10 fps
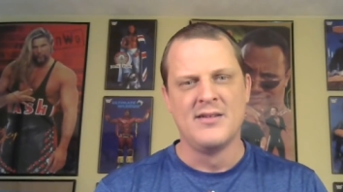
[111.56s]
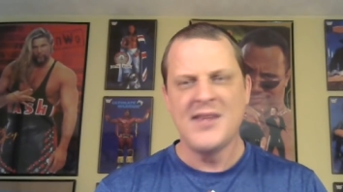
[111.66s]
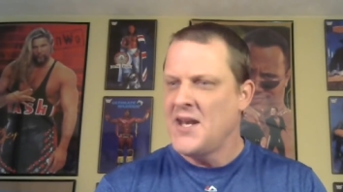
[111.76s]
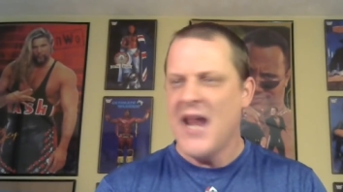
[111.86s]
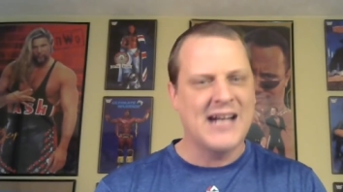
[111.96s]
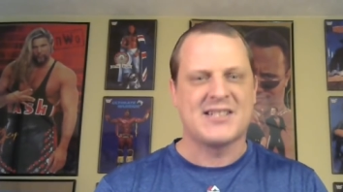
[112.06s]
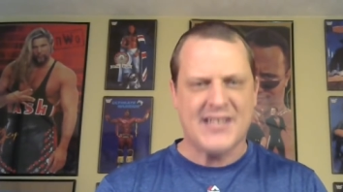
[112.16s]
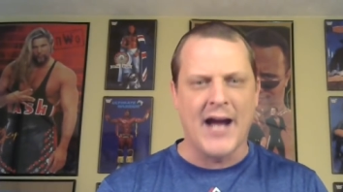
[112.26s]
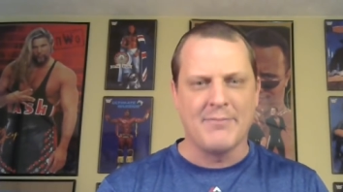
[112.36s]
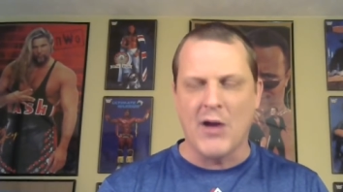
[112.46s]
The next
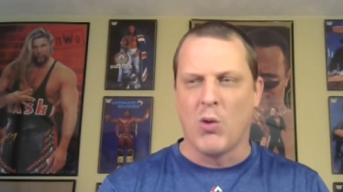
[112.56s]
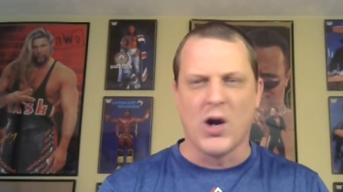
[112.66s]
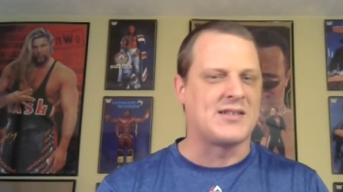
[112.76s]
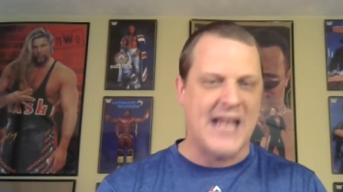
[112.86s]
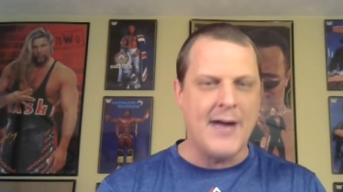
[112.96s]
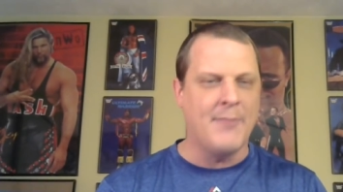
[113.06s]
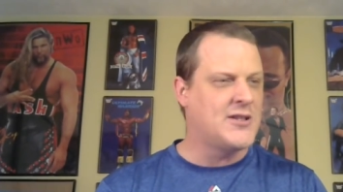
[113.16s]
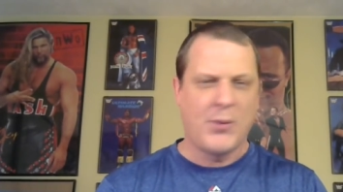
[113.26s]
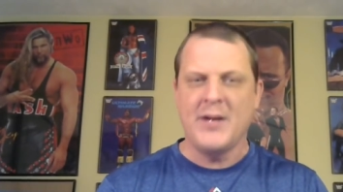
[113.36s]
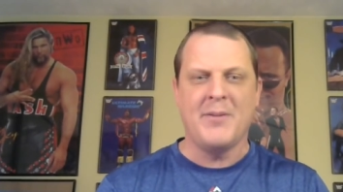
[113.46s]
time they work, damn
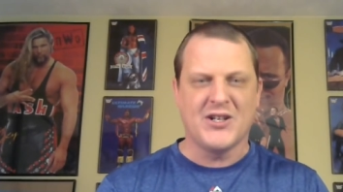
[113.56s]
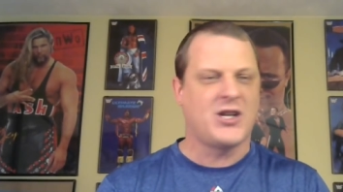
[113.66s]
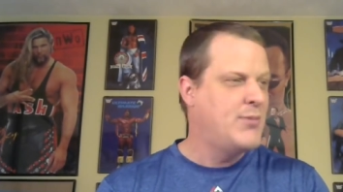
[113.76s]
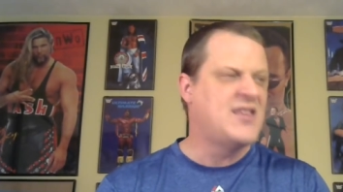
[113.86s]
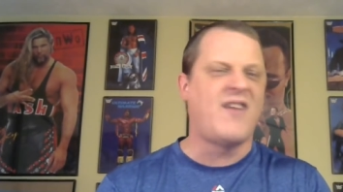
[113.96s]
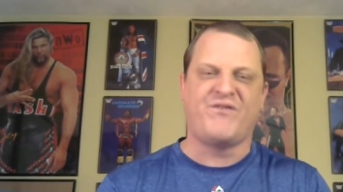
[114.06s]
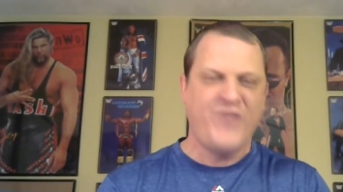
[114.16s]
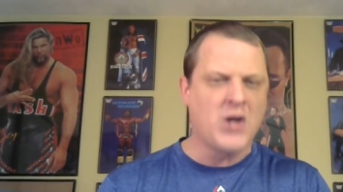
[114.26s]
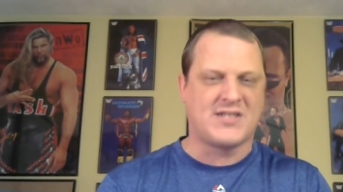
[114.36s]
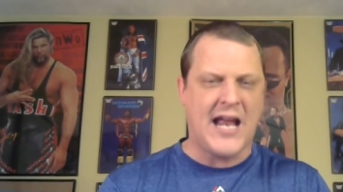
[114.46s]
it, pretty much going to be the
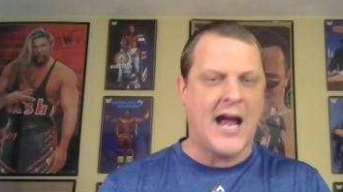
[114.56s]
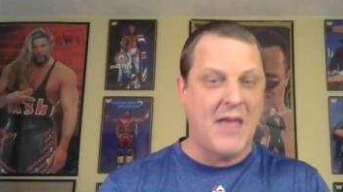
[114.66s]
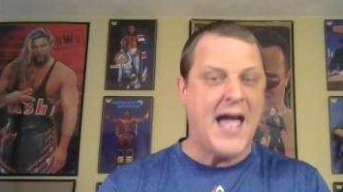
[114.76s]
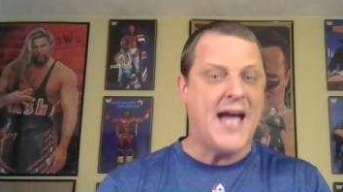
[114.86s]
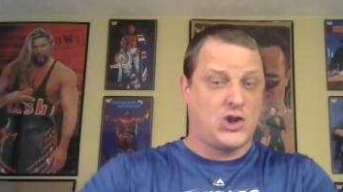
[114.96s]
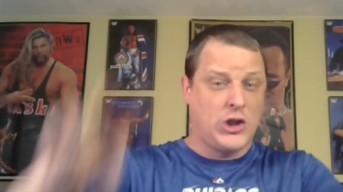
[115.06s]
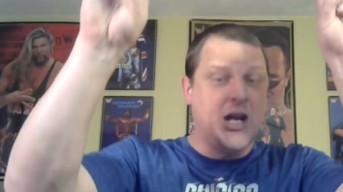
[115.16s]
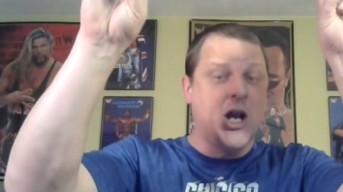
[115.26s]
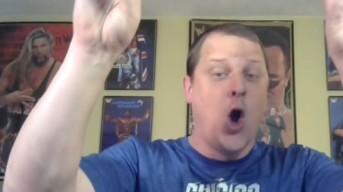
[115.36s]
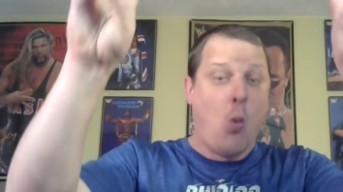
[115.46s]
first time they
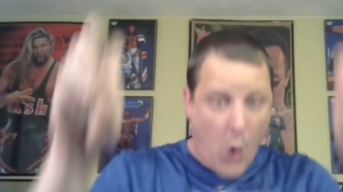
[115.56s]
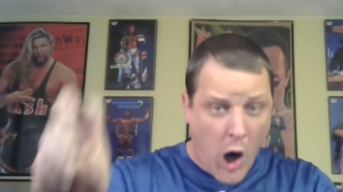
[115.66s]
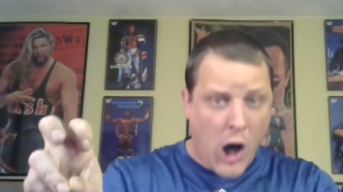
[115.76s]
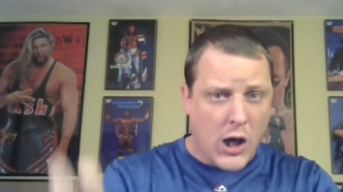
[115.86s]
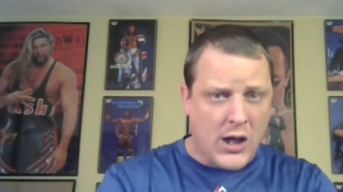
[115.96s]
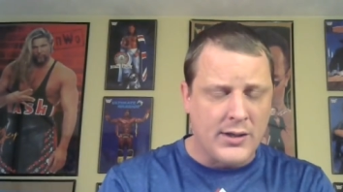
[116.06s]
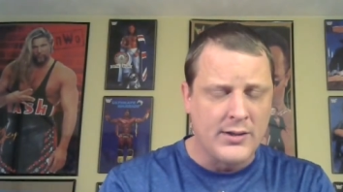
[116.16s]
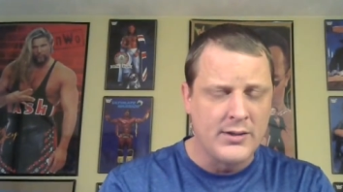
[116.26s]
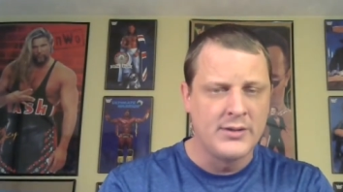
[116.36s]
actually work.